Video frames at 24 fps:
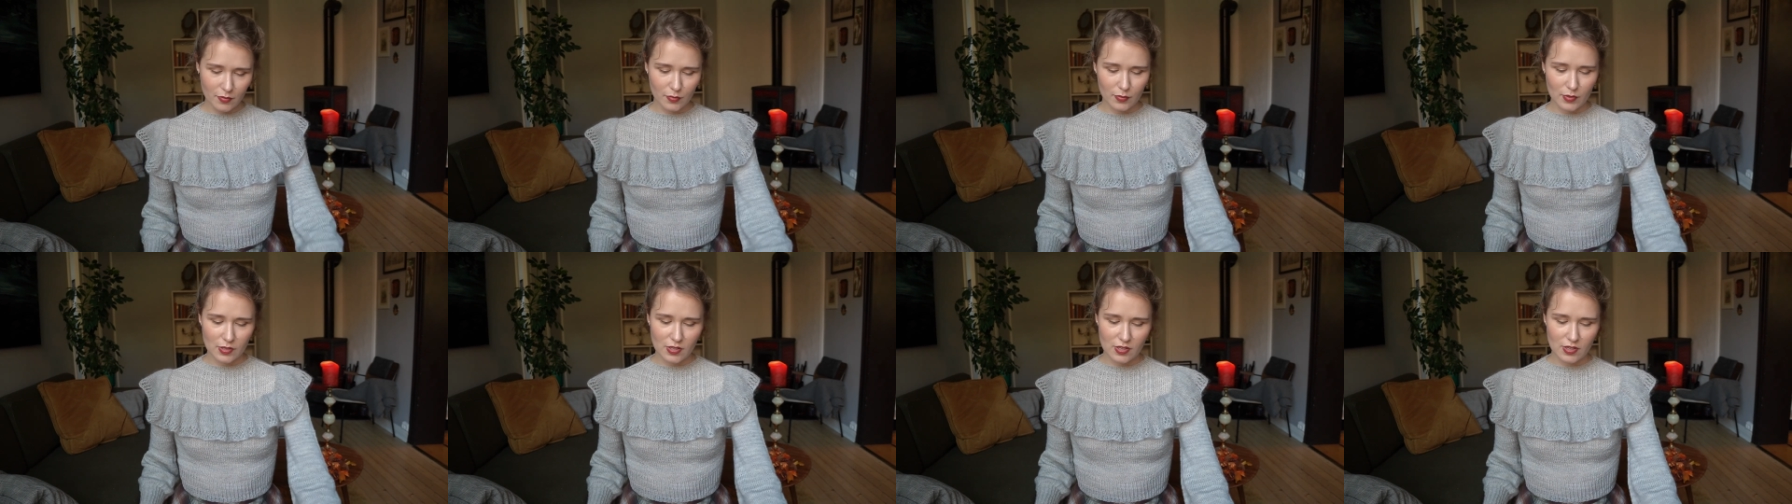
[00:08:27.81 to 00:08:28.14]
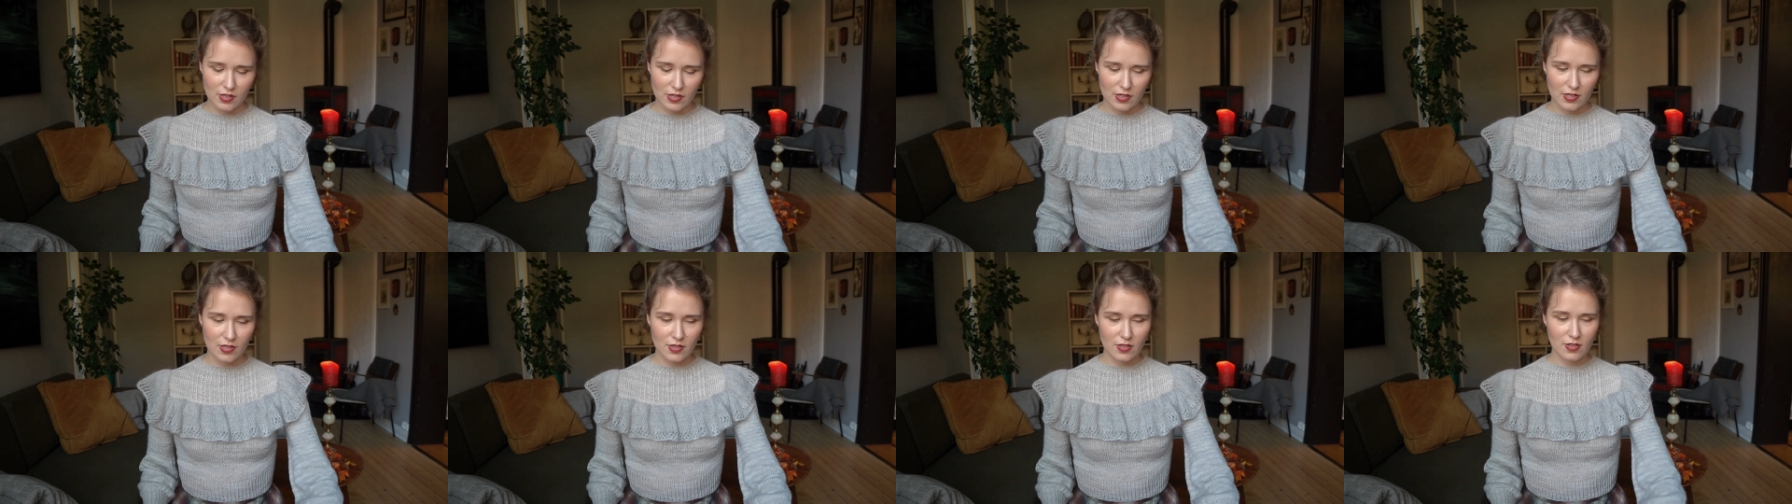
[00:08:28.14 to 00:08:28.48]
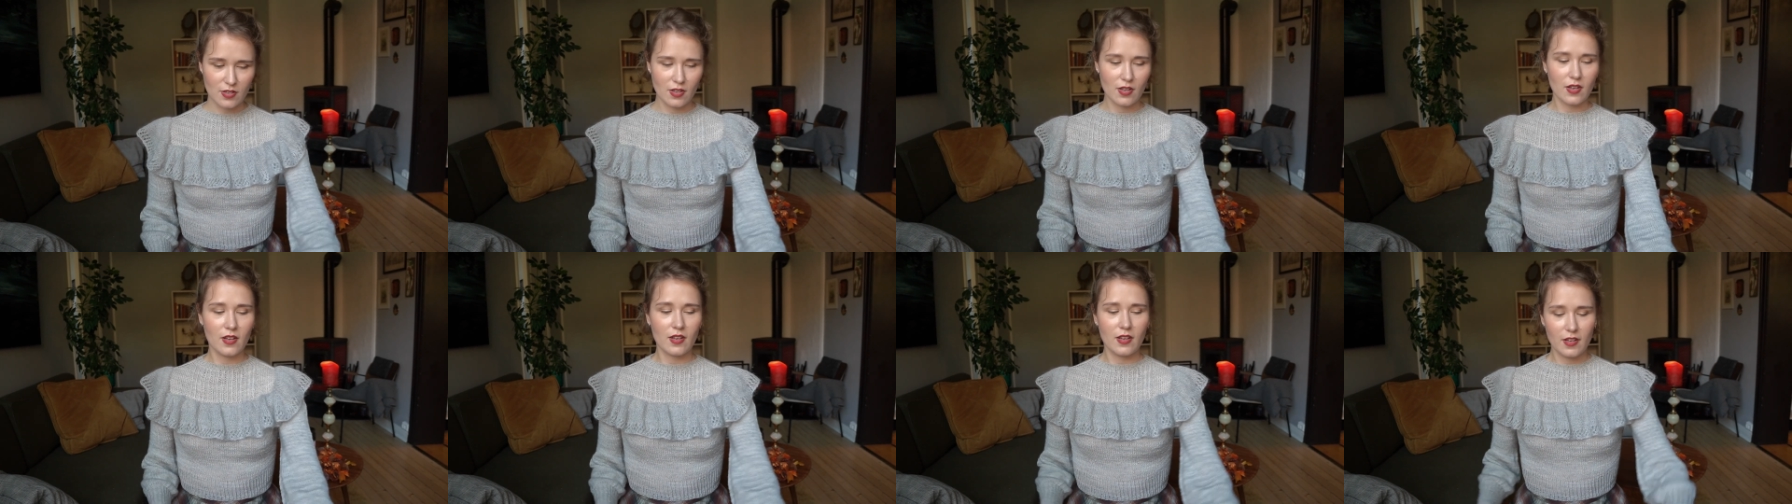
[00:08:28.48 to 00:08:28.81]
which is
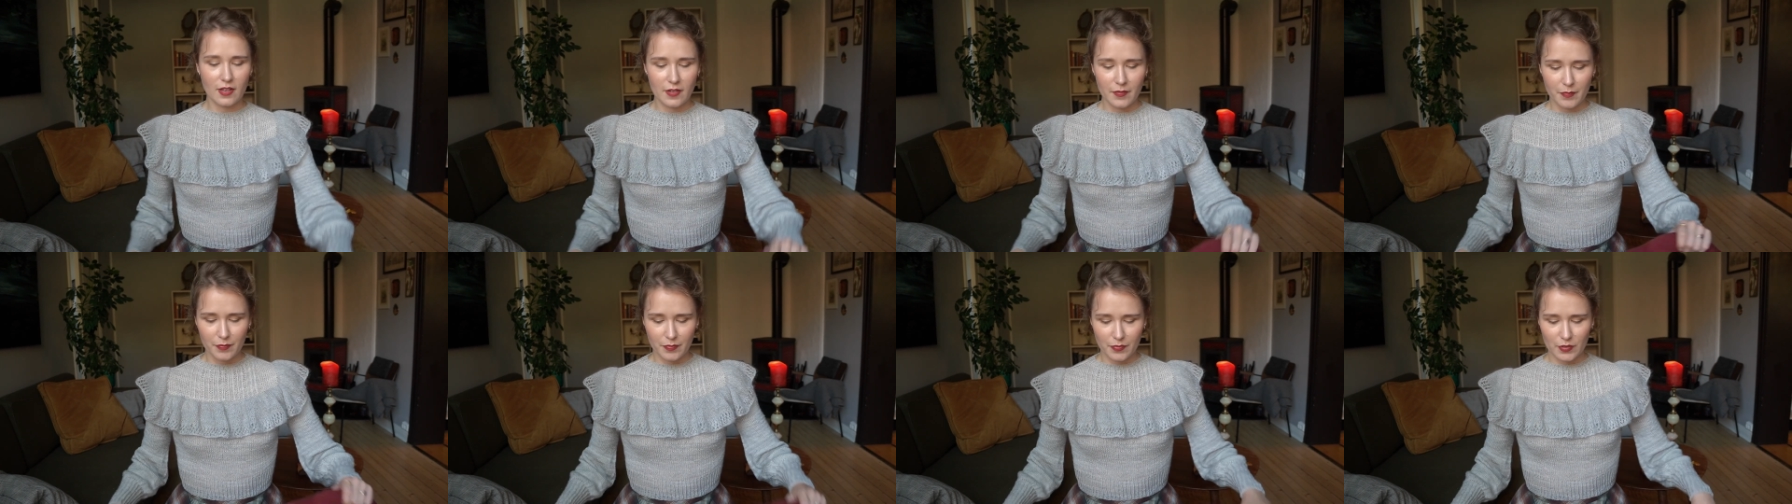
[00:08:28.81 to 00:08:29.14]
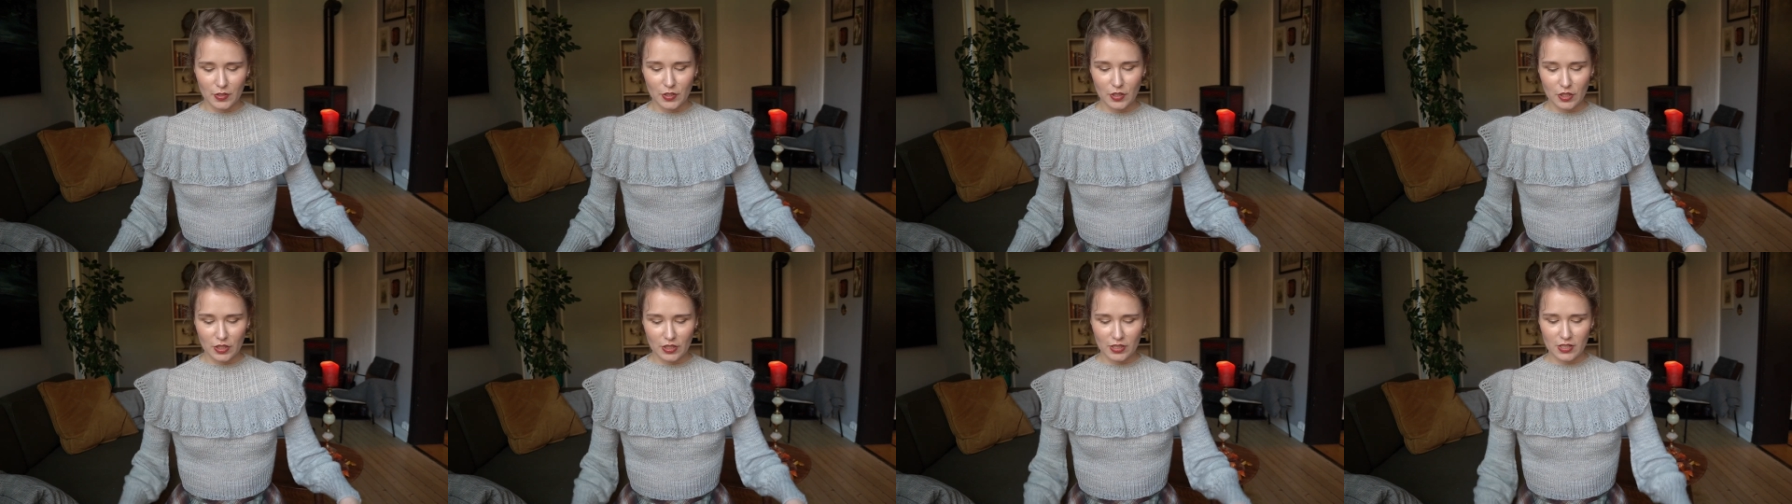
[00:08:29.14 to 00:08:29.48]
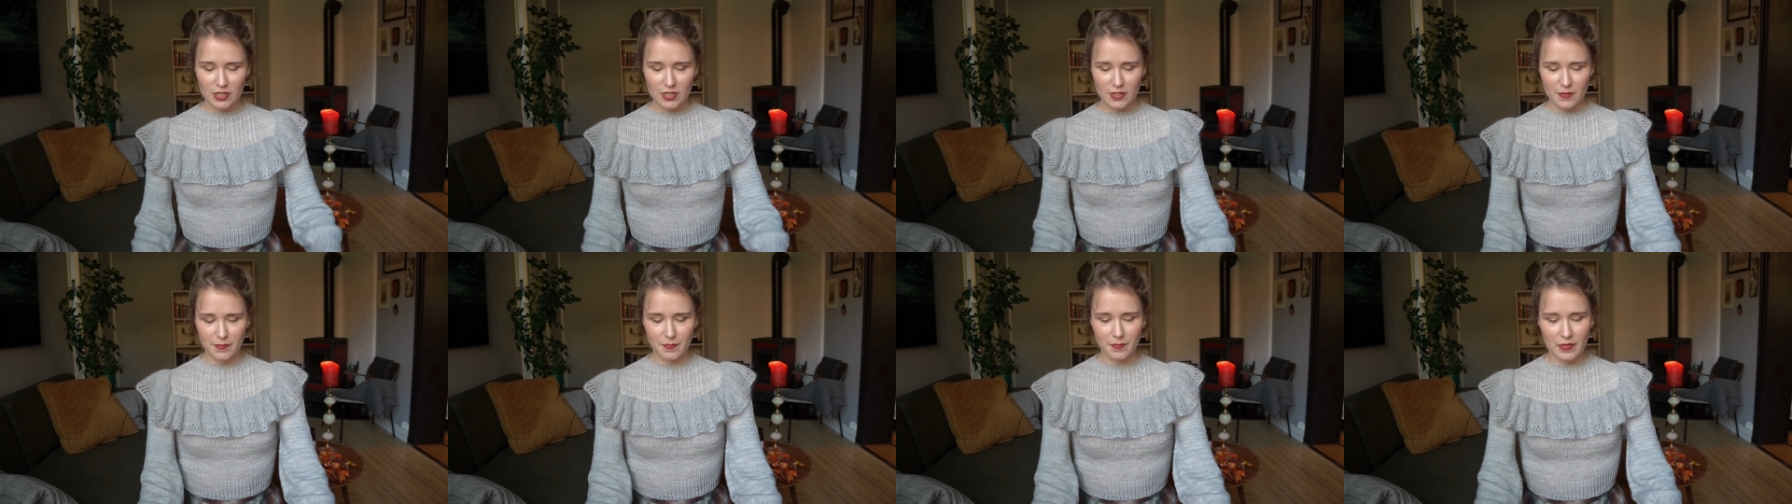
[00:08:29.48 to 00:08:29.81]
good.